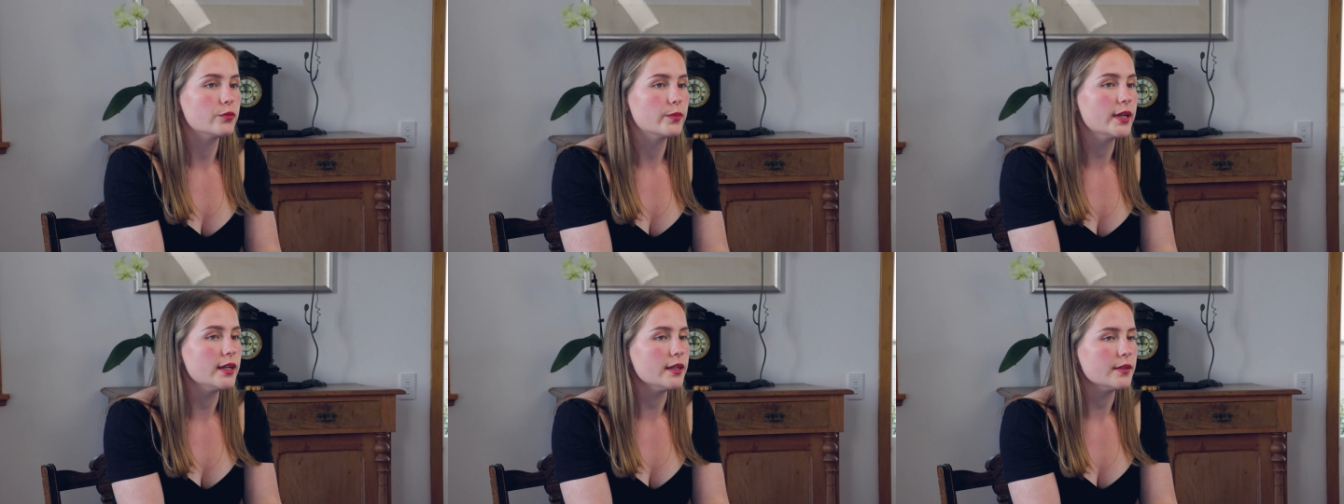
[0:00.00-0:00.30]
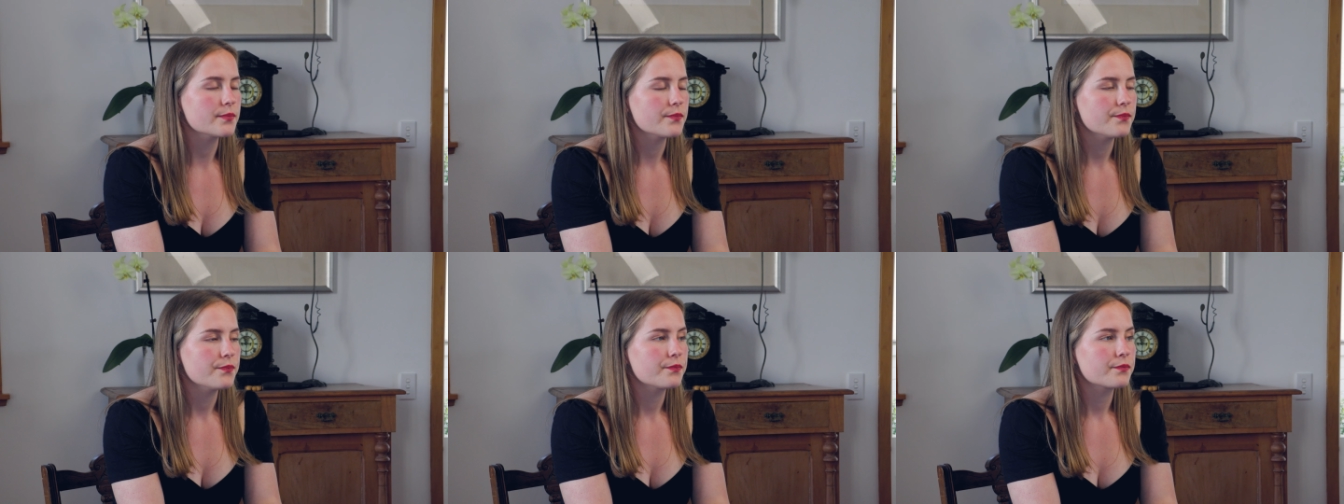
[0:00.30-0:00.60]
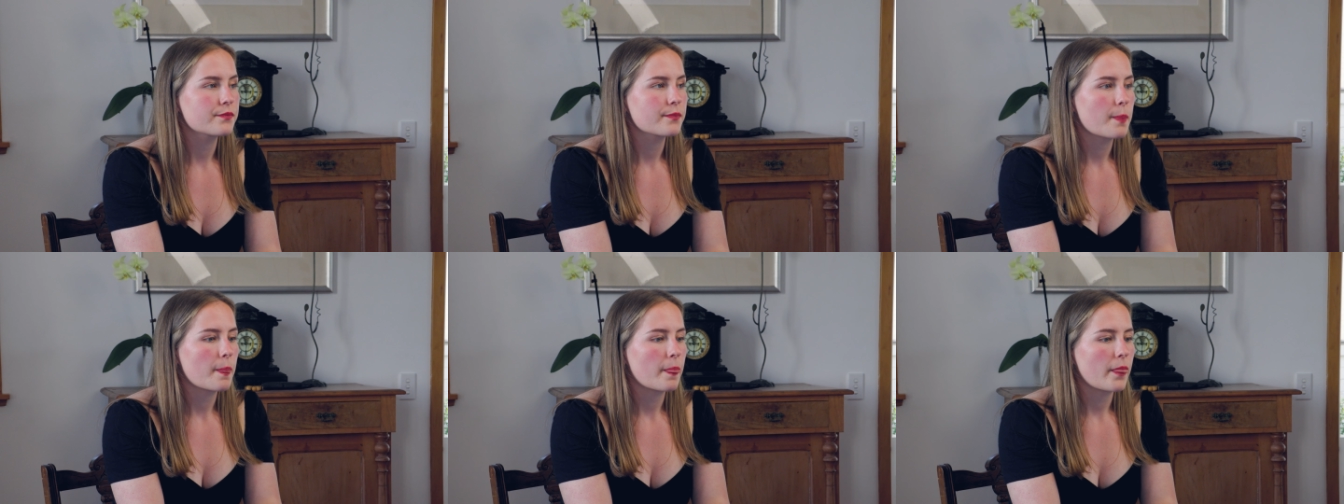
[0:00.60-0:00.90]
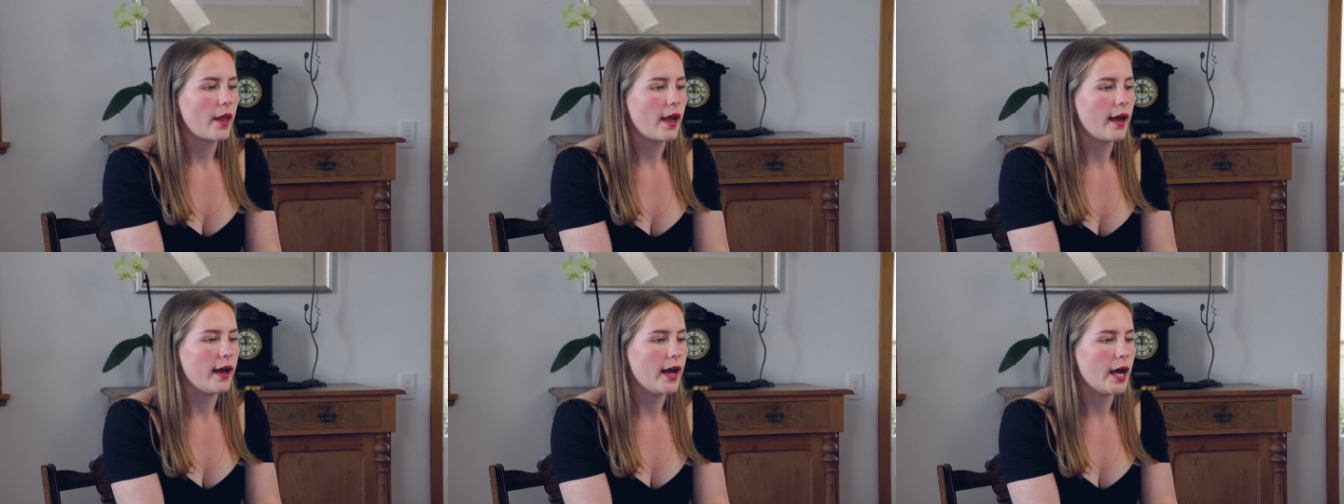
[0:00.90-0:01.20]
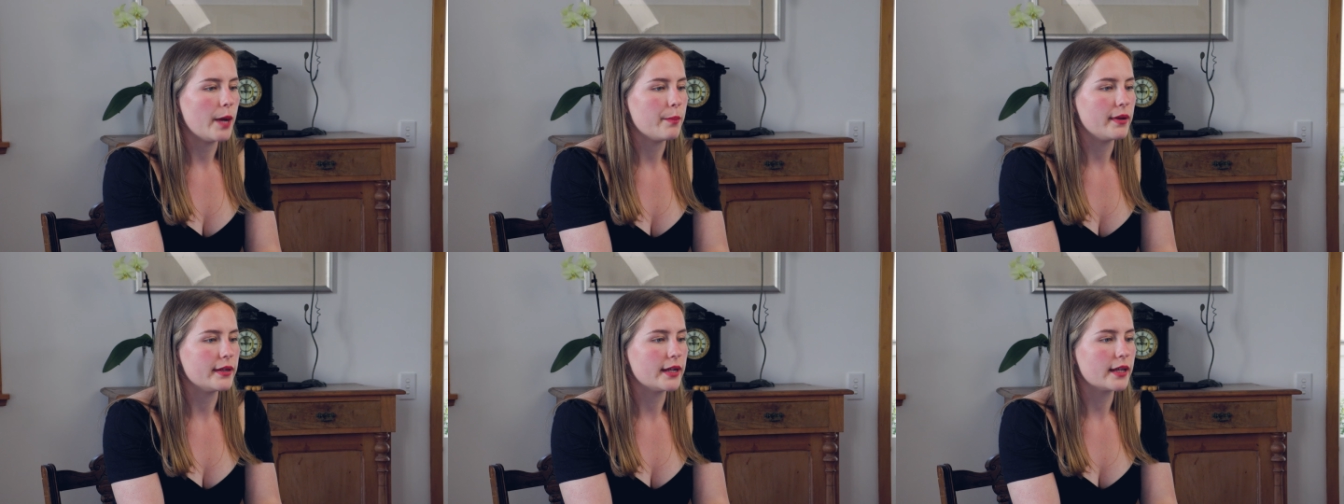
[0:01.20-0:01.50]
for me.
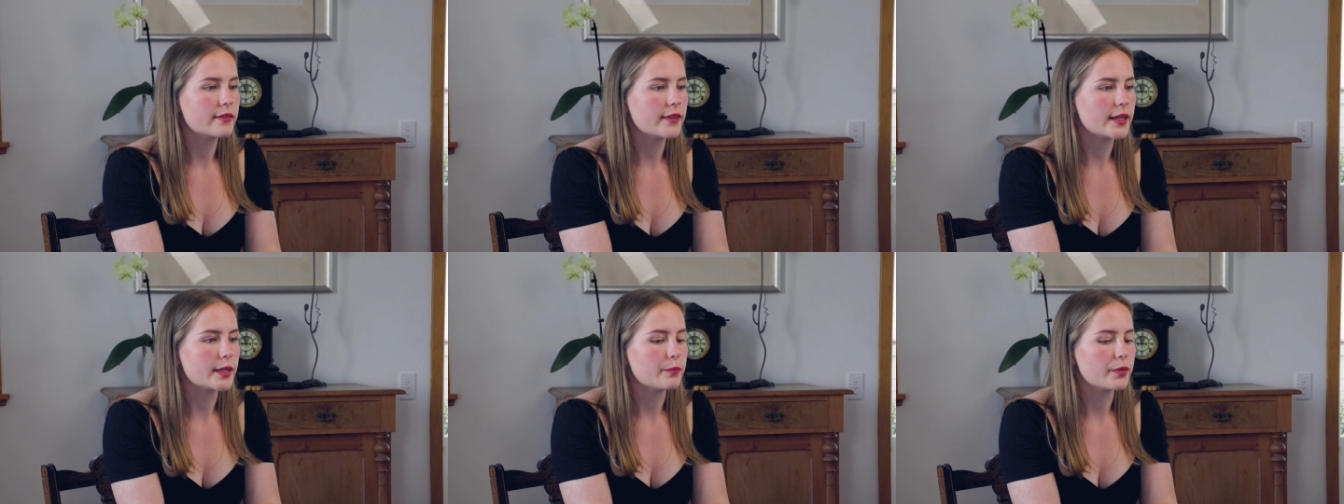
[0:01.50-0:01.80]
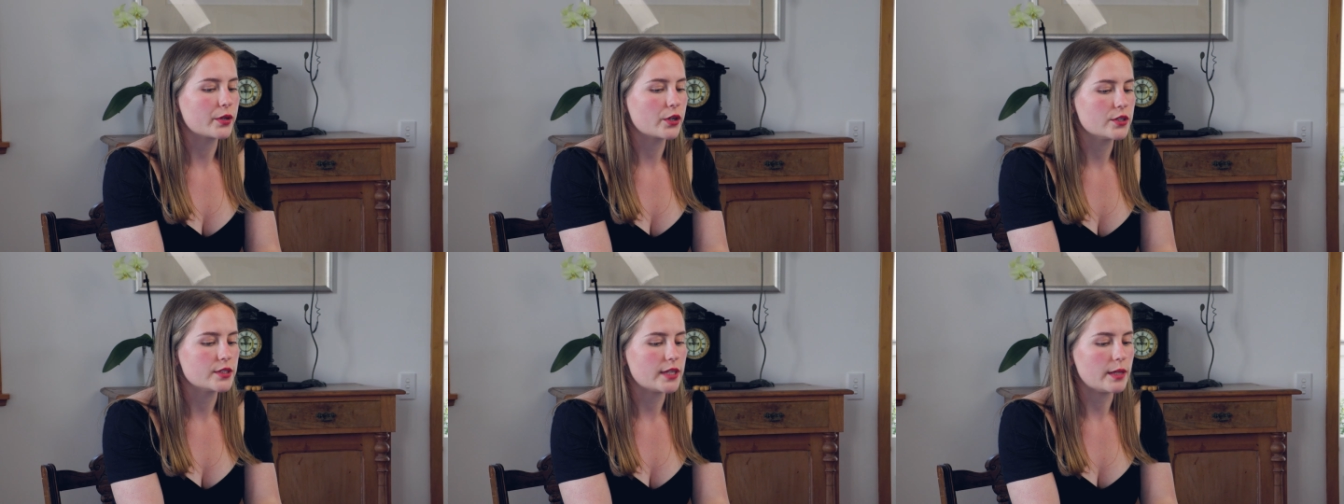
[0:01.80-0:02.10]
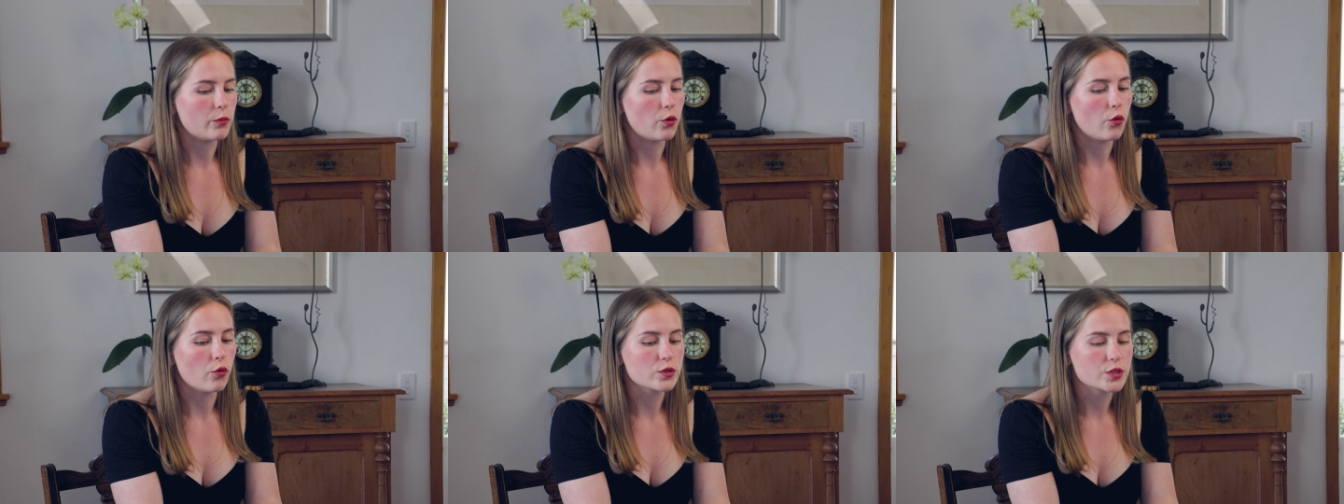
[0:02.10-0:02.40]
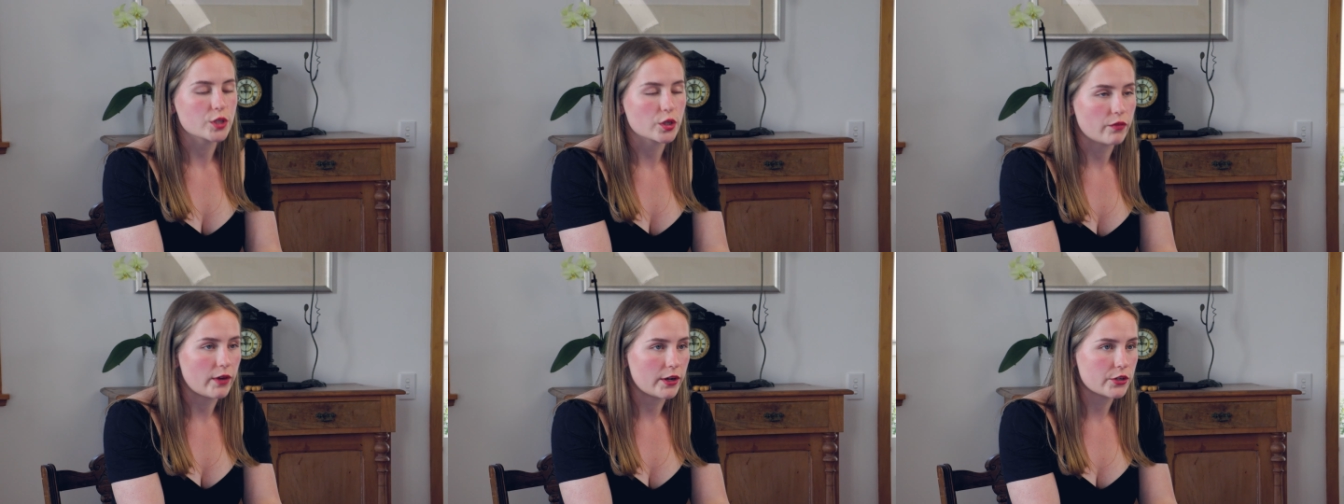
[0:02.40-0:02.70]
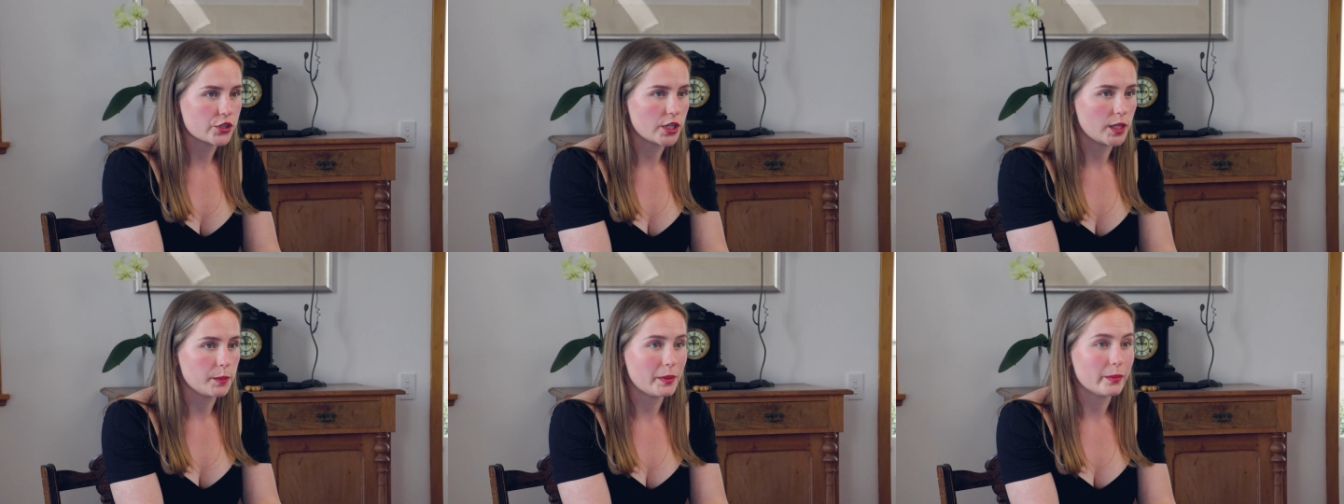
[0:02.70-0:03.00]
Um, and I think because I'm also
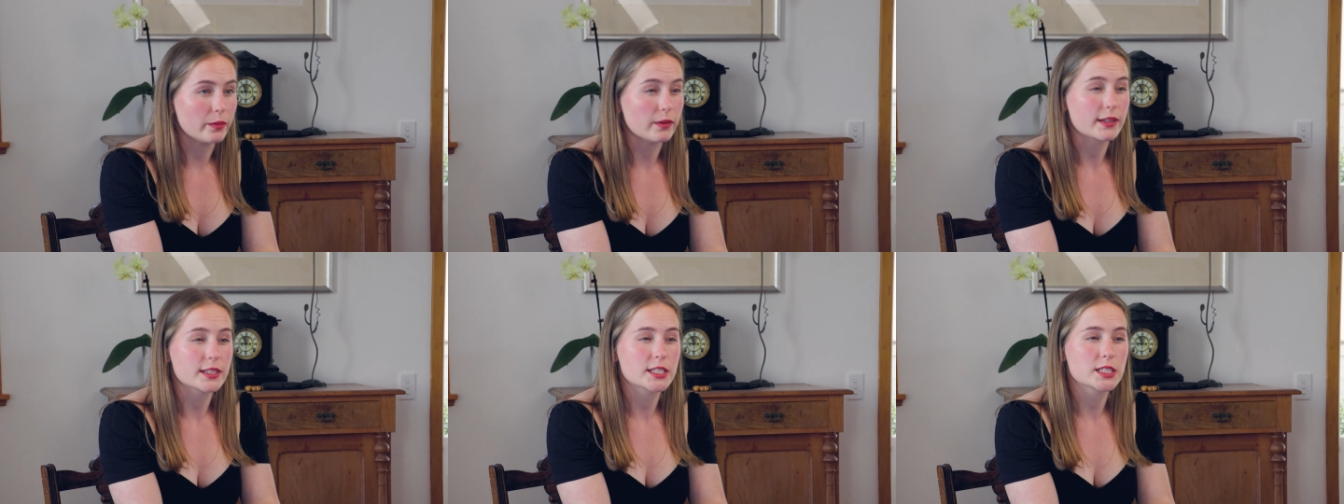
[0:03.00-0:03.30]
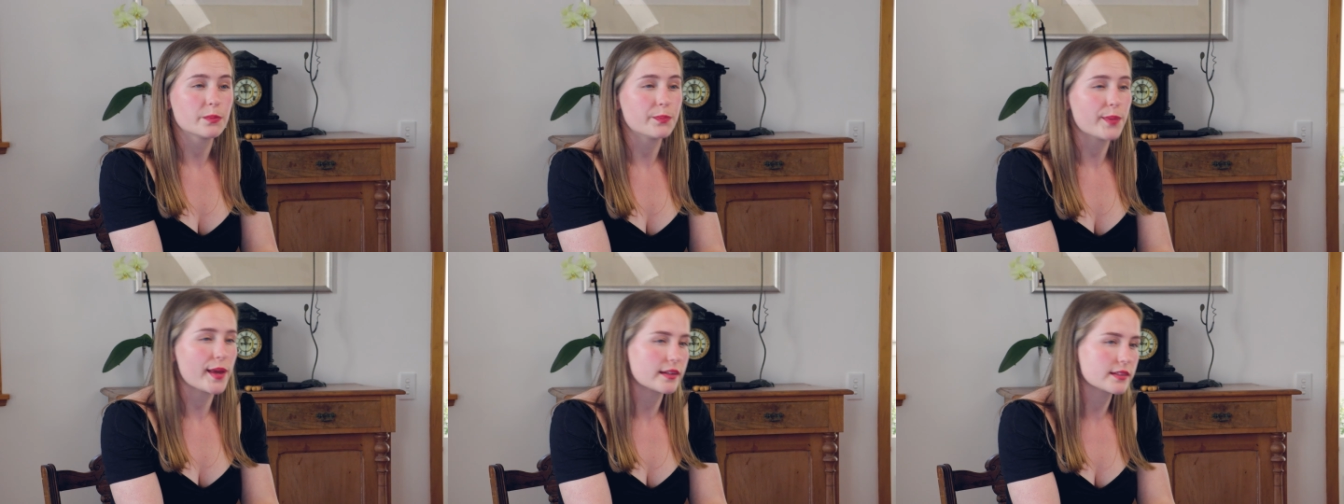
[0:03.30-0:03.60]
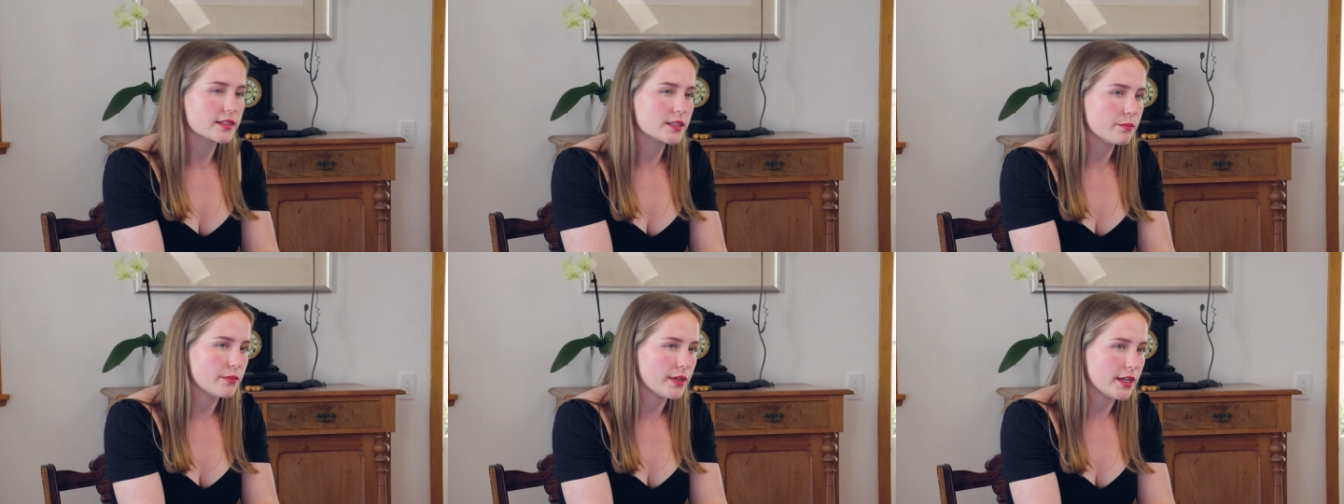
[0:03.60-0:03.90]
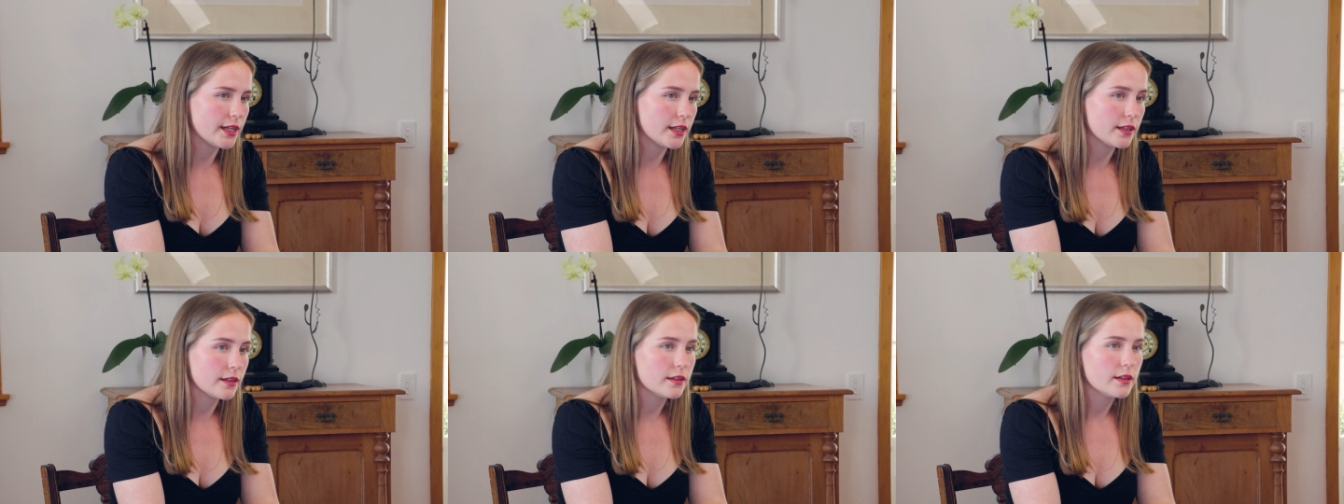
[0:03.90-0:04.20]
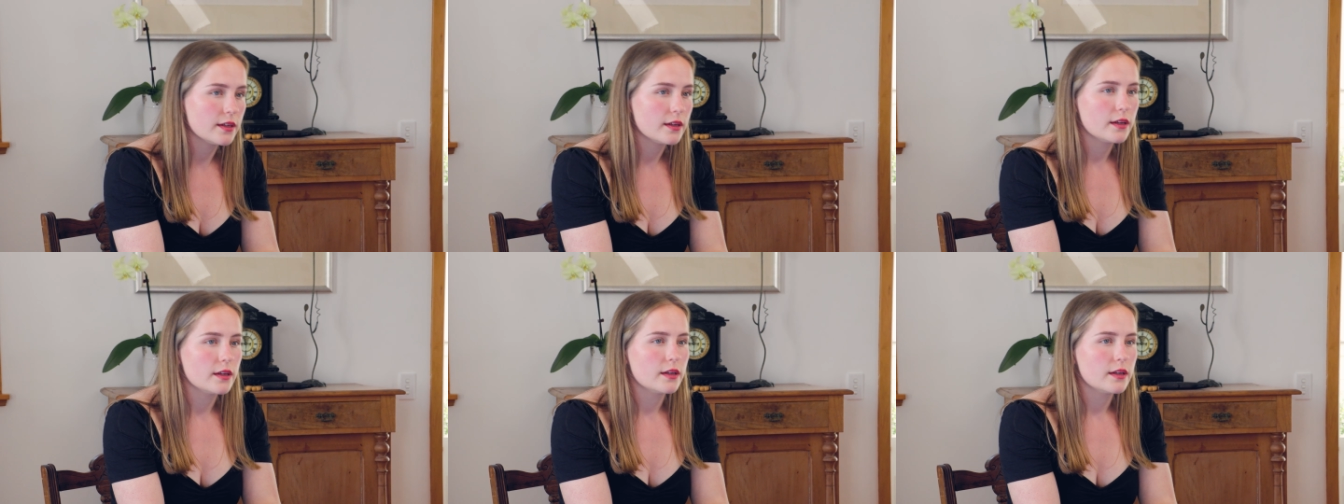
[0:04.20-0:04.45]
Russian, people expected me